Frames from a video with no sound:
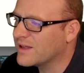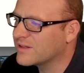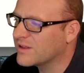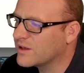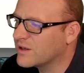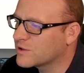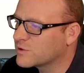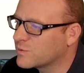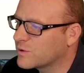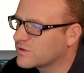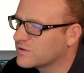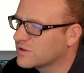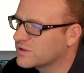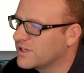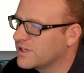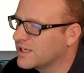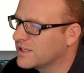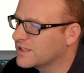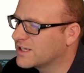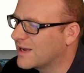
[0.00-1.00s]
Thank you so much for
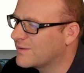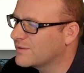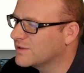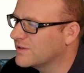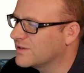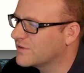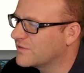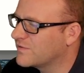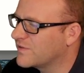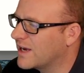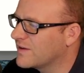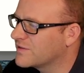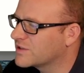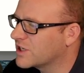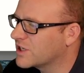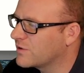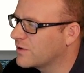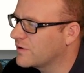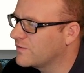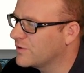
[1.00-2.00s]
taking the time to leave a
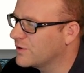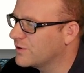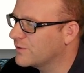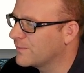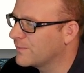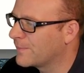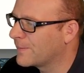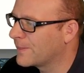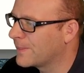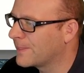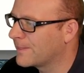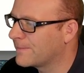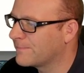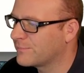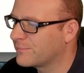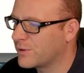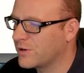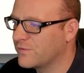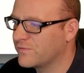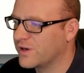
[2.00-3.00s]
5-star review.
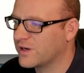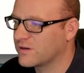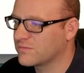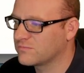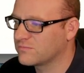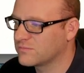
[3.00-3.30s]
Perfect.